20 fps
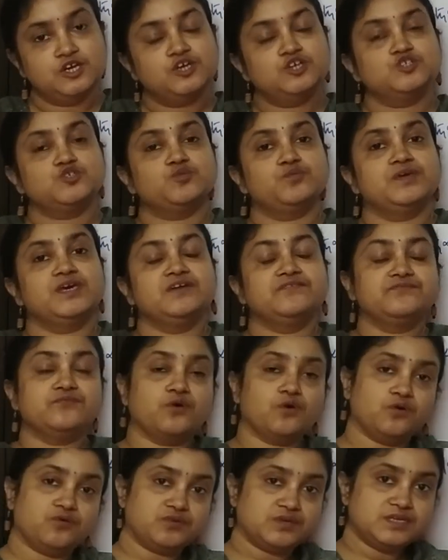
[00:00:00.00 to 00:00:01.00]
So we have
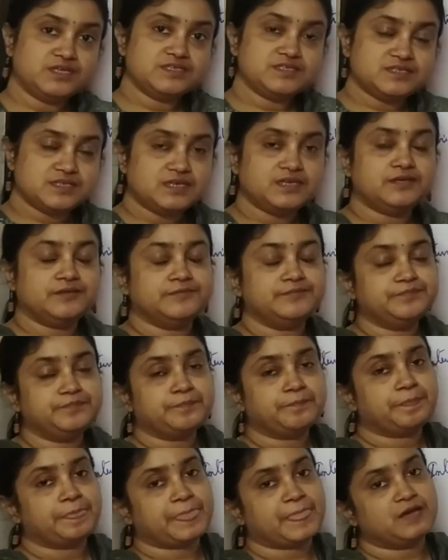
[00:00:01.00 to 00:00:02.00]
already seen
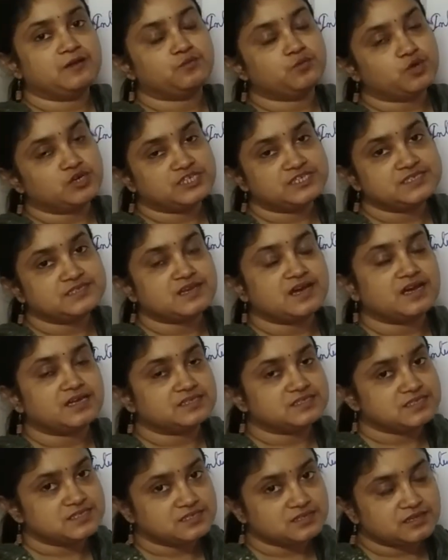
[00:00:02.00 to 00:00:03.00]
what is
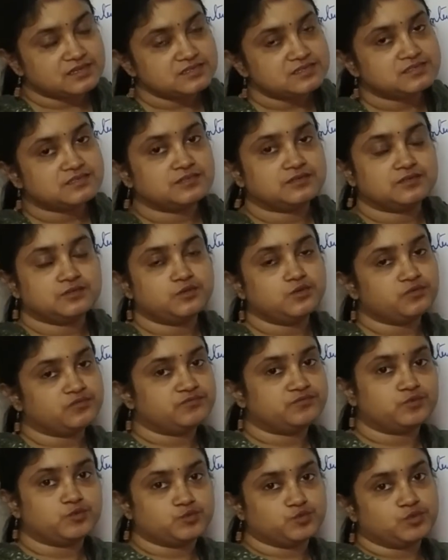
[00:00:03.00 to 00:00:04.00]
Einstein's theory of
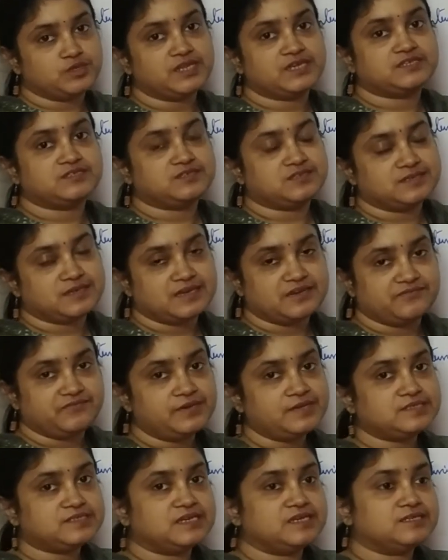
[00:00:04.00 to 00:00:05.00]
photoelectric
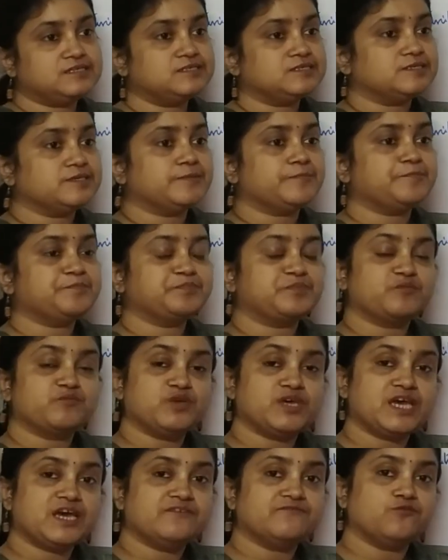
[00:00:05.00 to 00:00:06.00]
effect, and
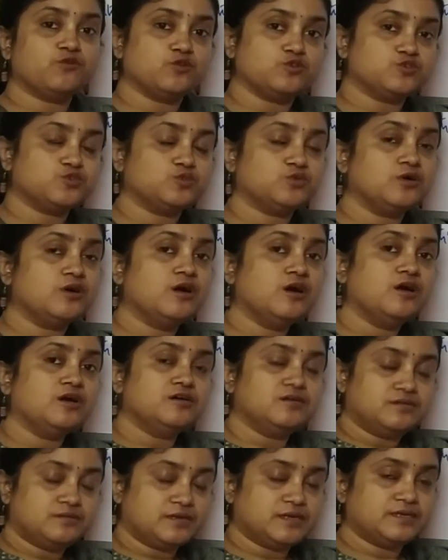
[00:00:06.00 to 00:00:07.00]
we have also
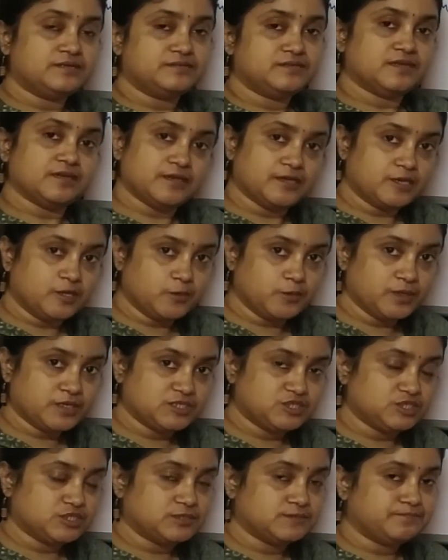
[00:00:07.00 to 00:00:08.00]
read the
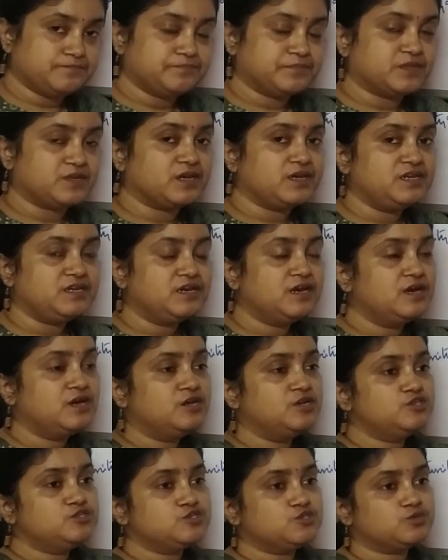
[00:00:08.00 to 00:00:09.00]
equation, right?
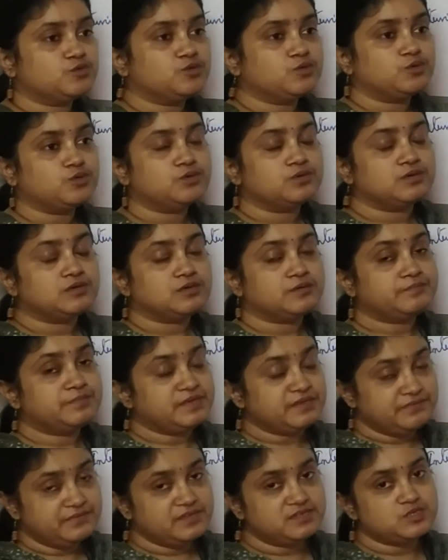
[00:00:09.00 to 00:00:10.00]
So
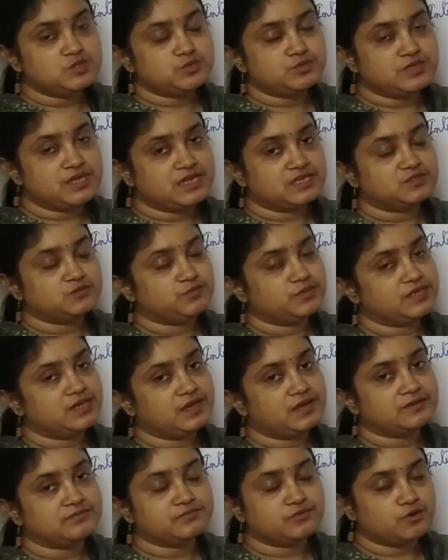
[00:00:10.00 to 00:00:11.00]
previous to that we
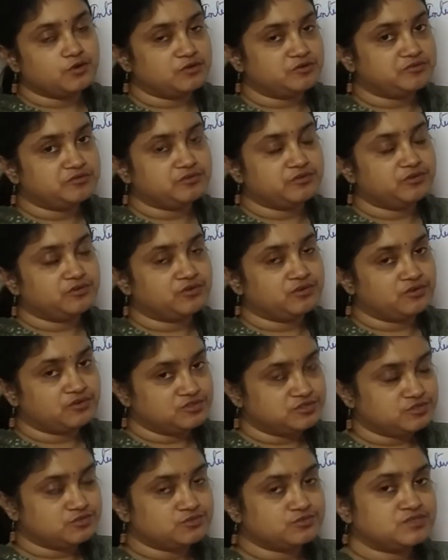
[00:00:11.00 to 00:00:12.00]
have
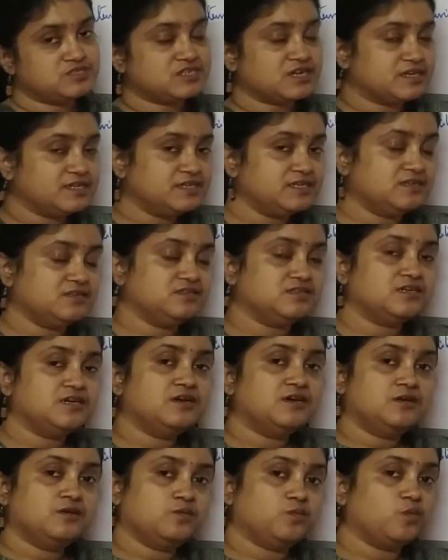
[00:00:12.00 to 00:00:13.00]
also studied
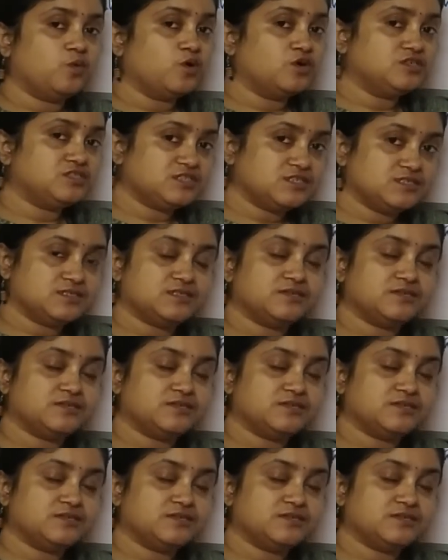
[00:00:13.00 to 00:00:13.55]
what is